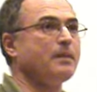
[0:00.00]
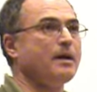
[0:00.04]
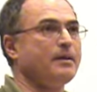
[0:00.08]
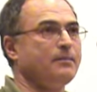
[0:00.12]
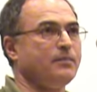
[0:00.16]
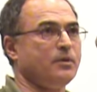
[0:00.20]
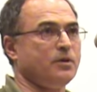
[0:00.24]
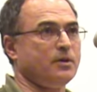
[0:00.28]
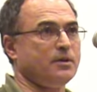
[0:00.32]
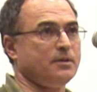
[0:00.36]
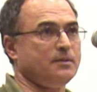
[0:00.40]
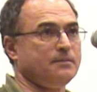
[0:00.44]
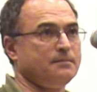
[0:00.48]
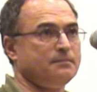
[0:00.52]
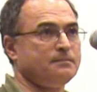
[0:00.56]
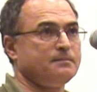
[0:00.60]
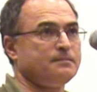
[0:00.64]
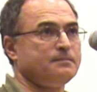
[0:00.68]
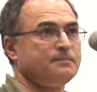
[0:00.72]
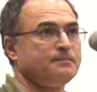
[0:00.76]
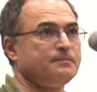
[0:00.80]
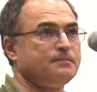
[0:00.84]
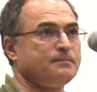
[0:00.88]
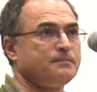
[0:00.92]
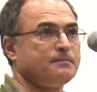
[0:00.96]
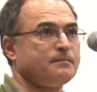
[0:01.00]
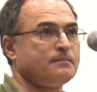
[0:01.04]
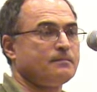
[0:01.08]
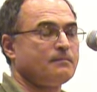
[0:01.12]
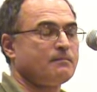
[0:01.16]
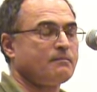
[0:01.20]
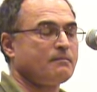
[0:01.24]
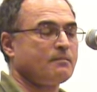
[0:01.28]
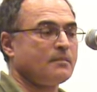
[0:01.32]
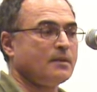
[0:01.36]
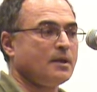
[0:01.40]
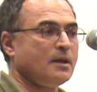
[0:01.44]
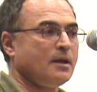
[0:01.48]
memory.
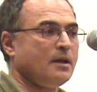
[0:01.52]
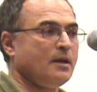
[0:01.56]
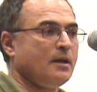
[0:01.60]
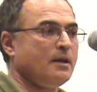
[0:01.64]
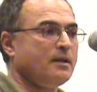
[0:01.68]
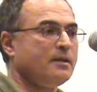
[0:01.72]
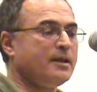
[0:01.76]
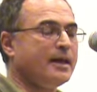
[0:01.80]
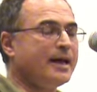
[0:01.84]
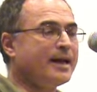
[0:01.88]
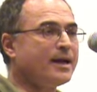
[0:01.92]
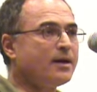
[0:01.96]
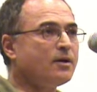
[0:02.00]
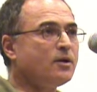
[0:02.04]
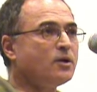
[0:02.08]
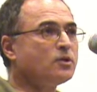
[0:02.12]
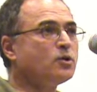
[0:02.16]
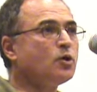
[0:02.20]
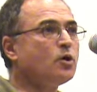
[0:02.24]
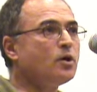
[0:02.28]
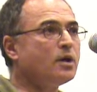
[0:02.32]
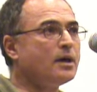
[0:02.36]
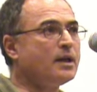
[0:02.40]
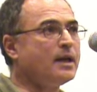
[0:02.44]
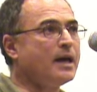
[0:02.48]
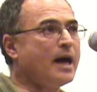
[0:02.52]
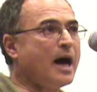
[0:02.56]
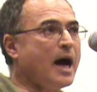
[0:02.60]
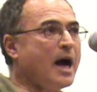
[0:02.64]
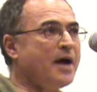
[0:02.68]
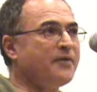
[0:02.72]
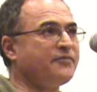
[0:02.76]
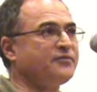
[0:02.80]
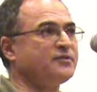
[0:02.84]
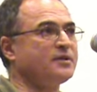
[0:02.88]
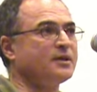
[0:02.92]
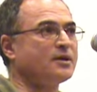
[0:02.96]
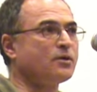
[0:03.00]
They are not only
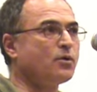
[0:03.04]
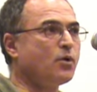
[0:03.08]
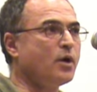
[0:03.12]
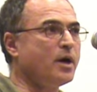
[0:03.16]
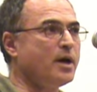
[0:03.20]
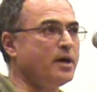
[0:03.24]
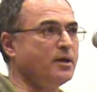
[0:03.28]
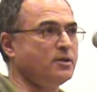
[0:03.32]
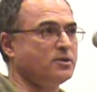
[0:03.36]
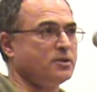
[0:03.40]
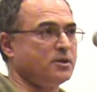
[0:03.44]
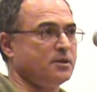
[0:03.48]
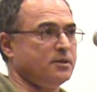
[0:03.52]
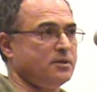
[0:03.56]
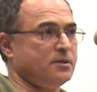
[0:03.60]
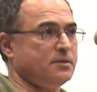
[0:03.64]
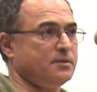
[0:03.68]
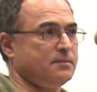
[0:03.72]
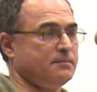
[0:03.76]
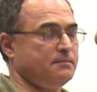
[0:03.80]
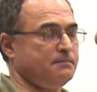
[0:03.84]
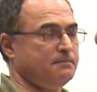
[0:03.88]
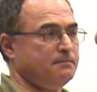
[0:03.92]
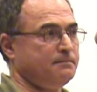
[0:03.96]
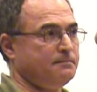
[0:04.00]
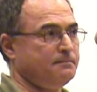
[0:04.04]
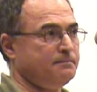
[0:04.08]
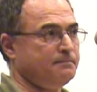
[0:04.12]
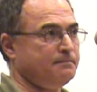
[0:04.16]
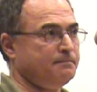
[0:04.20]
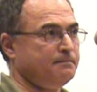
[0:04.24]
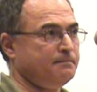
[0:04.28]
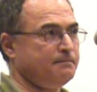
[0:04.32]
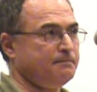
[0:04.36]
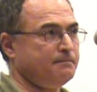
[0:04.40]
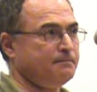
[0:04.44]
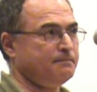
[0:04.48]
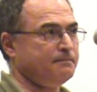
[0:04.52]
after wages.
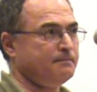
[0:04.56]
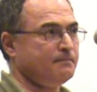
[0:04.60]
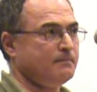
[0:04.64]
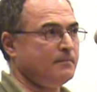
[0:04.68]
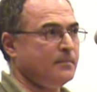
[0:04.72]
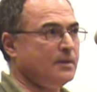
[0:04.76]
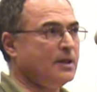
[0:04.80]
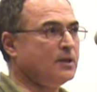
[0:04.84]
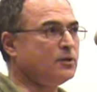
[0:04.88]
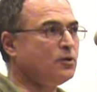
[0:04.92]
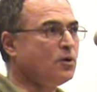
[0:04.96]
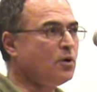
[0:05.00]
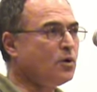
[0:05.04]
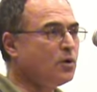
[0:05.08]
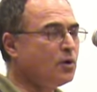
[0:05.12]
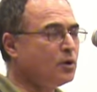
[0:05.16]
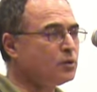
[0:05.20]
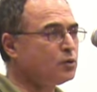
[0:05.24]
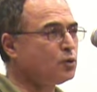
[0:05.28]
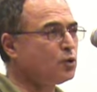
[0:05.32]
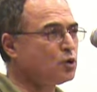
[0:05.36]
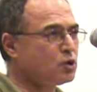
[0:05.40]
They don't want